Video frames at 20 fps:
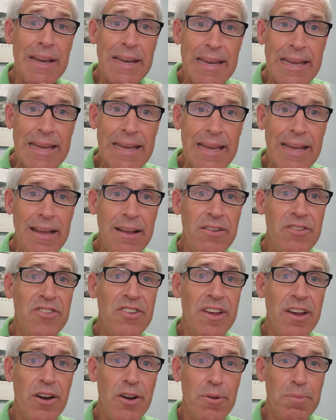D,
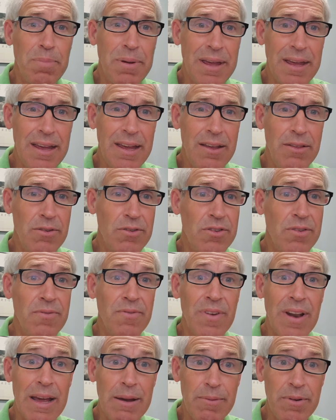CRP, those
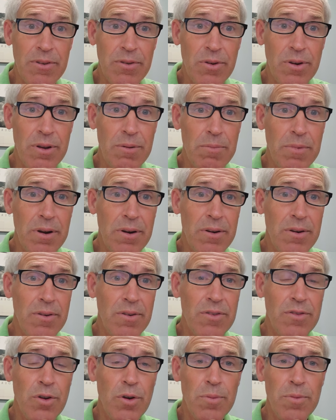inflammatory
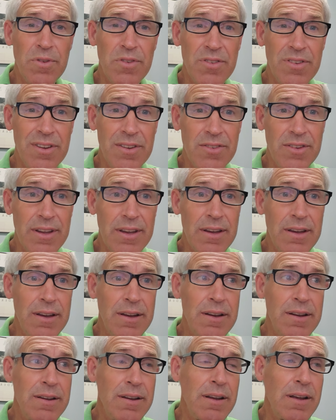markers,
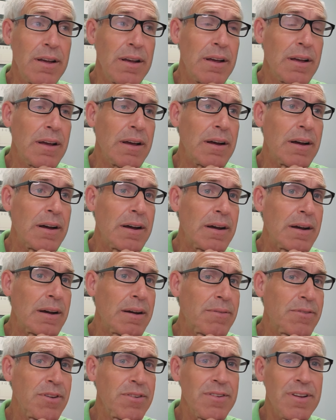homocysteine,
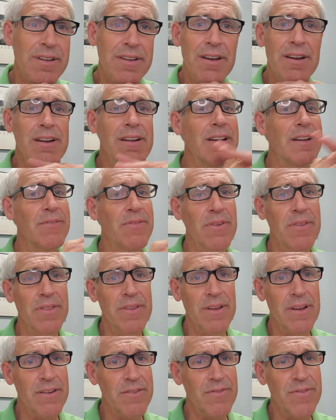just a ton of different
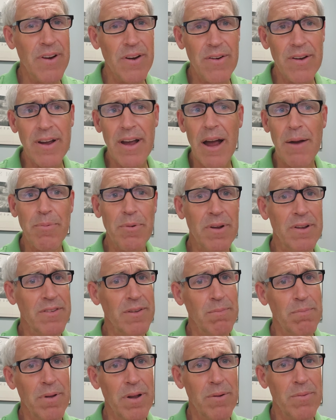things. Very
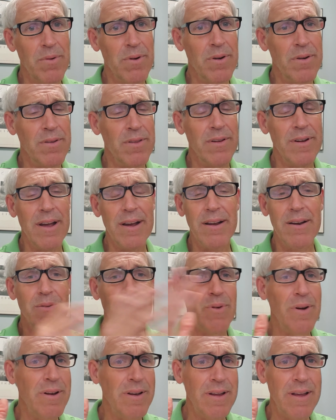comprehensive blood work. They're not going to
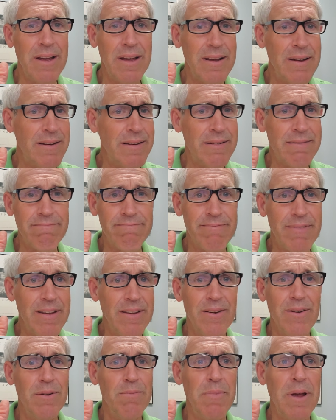run that.
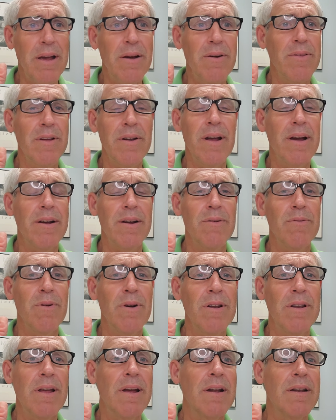You go to Mayo, they're not going to
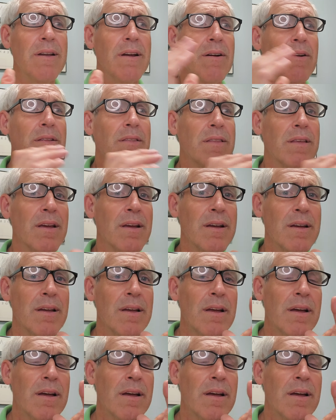run that darn thing.